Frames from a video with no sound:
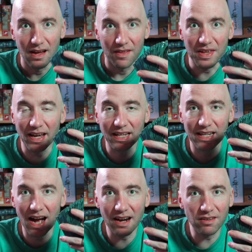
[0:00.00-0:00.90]
The
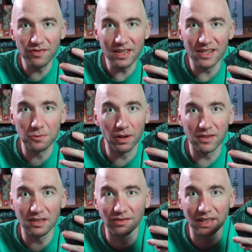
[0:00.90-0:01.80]
iconography is
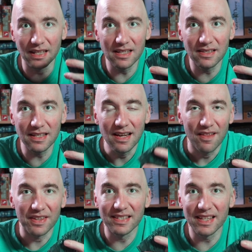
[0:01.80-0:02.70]
relatively easy,
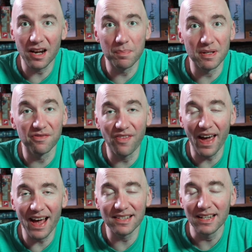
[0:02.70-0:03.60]
the setup is
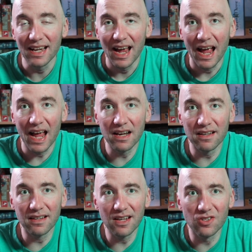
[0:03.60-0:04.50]
fast, and
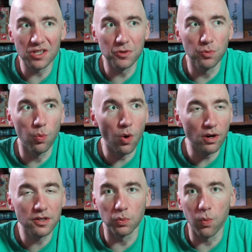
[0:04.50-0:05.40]
it just
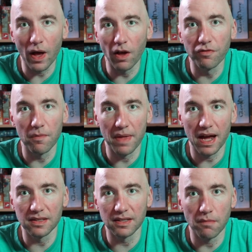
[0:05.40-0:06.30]
works well from that
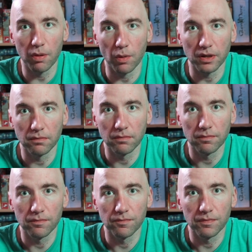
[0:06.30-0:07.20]
standpoint.
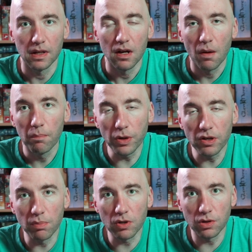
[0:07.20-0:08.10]
Point
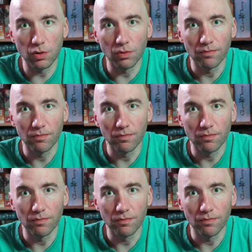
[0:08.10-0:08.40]
number two.